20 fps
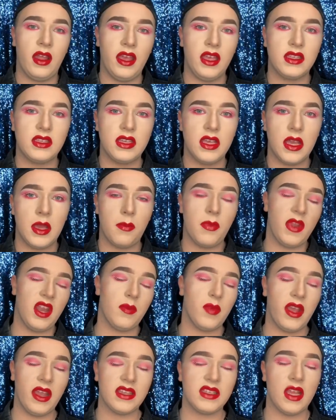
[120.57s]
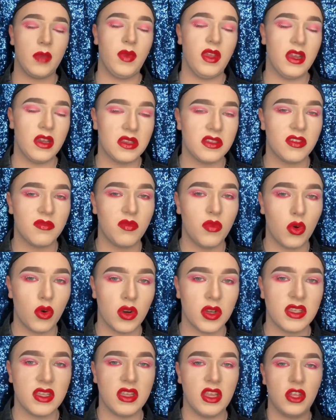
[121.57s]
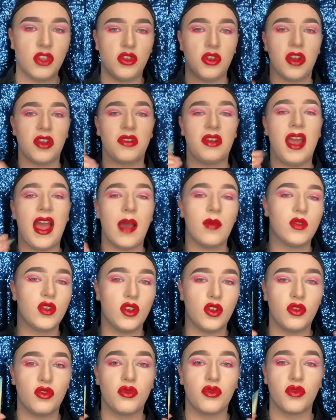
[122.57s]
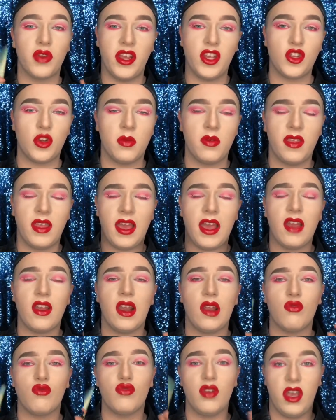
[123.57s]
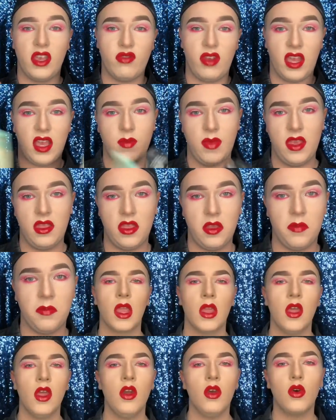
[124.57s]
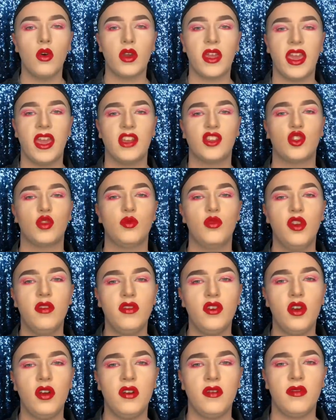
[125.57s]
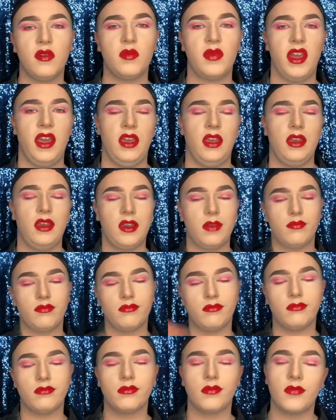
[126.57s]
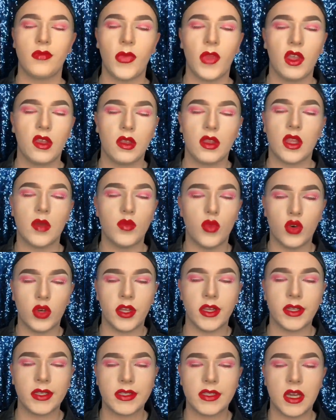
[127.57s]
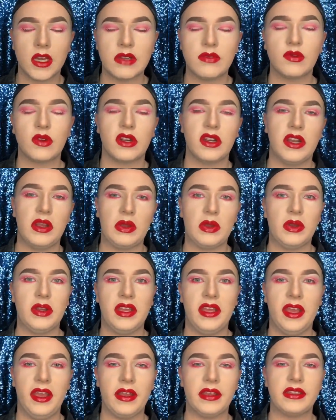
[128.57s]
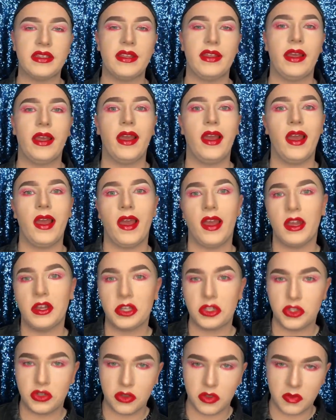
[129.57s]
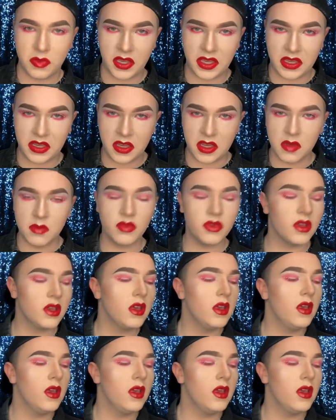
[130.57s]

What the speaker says: like to minimise the appearance of pores, and they do an absolute great job of that and I really recommend them. Okay, so moving on from like the boring stuff, we're now going to get into the actual makeup.